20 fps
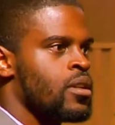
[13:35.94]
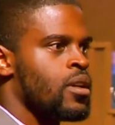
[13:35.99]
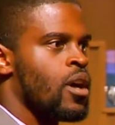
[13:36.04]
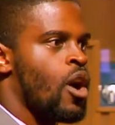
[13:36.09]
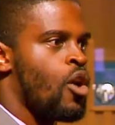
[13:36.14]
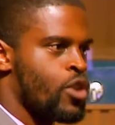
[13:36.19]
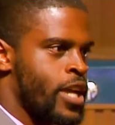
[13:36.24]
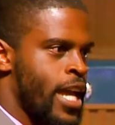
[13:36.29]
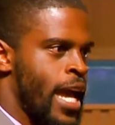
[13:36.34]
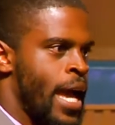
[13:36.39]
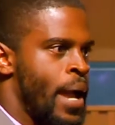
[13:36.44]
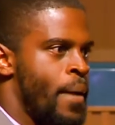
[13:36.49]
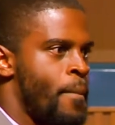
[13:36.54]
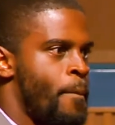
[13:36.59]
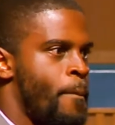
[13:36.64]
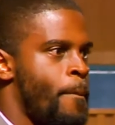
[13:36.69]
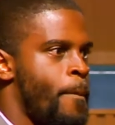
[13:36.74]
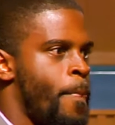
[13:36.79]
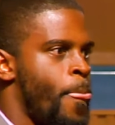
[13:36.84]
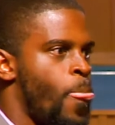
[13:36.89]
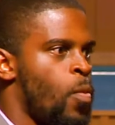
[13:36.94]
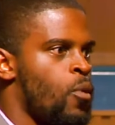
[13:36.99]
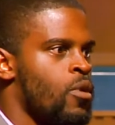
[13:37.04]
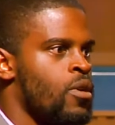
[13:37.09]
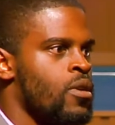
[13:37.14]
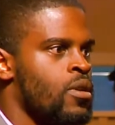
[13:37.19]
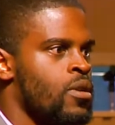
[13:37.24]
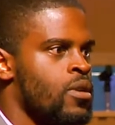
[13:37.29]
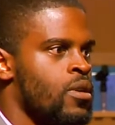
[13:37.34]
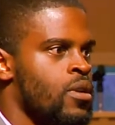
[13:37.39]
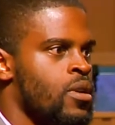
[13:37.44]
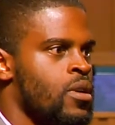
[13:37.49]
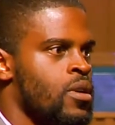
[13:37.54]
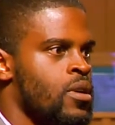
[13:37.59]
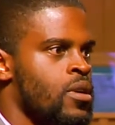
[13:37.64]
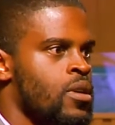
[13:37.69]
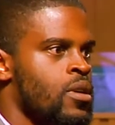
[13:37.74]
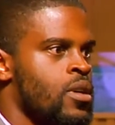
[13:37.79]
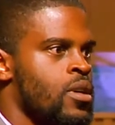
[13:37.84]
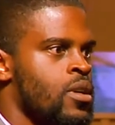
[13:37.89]
Okay?
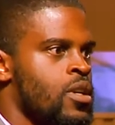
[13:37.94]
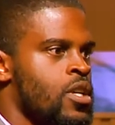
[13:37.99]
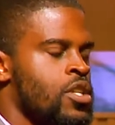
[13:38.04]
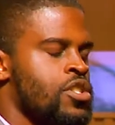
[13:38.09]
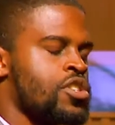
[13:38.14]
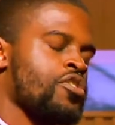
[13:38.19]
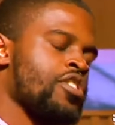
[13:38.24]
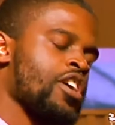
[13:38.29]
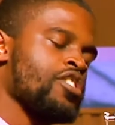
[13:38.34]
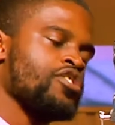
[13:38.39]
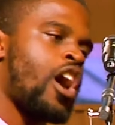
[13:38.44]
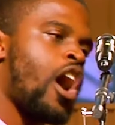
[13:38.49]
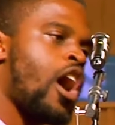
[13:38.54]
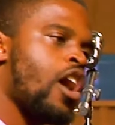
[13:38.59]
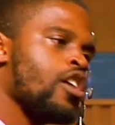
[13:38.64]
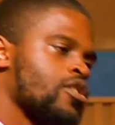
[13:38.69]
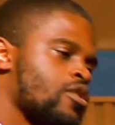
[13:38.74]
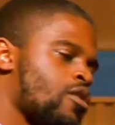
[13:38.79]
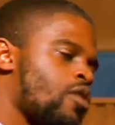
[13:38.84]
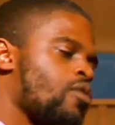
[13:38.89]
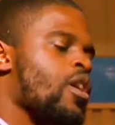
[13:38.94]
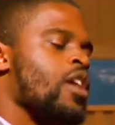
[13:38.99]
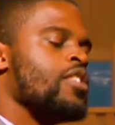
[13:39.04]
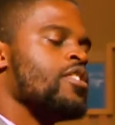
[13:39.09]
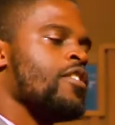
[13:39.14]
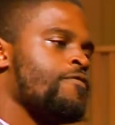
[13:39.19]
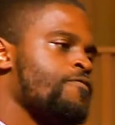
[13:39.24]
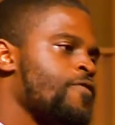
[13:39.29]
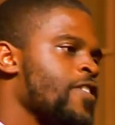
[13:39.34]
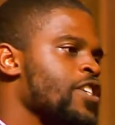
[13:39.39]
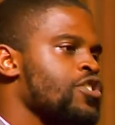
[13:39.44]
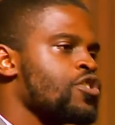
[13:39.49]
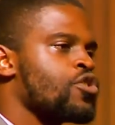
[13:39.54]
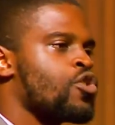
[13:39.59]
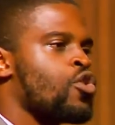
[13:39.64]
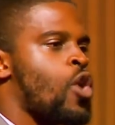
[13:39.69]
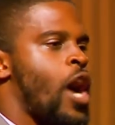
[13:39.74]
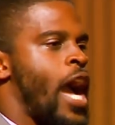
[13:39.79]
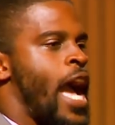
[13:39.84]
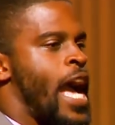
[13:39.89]
So there's also the
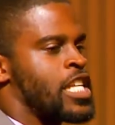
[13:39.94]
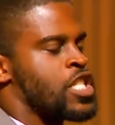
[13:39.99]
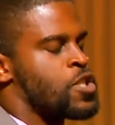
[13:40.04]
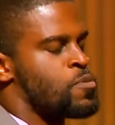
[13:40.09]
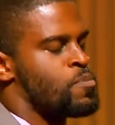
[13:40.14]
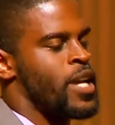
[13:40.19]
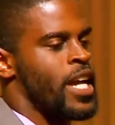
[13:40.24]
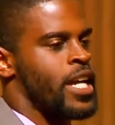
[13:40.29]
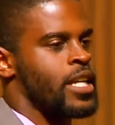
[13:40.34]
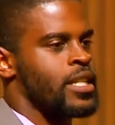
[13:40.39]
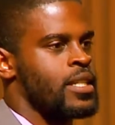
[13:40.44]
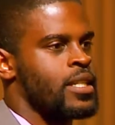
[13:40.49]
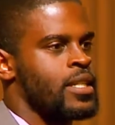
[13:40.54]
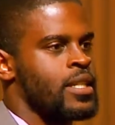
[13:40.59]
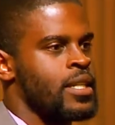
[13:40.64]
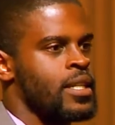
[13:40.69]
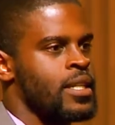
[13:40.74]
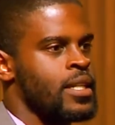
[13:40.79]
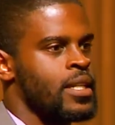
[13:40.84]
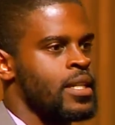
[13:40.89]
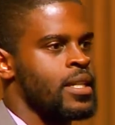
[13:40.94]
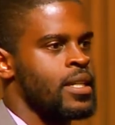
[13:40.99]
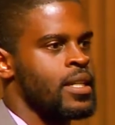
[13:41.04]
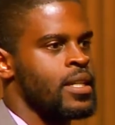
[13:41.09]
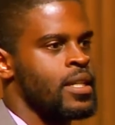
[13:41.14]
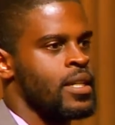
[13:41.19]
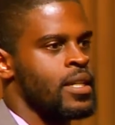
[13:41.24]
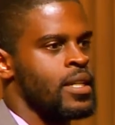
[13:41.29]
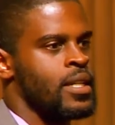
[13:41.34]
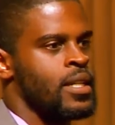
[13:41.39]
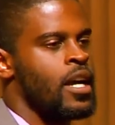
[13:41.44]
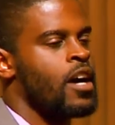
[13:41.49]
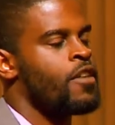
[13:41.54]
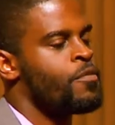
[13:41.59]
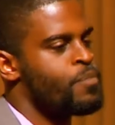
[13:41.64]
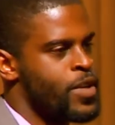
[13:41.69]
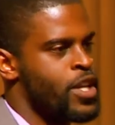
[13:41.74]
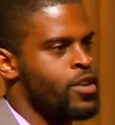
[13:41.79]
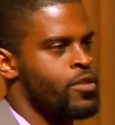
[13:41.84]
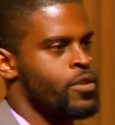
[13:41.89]
physical aspect of
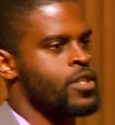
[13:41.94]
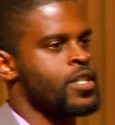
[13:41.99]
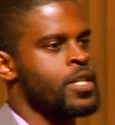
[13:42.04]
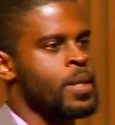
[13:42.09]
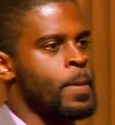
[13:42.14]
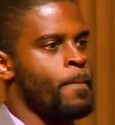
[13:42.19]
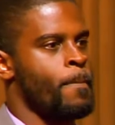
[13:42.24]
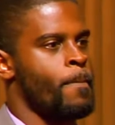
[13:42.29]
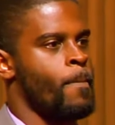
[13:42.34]
purity.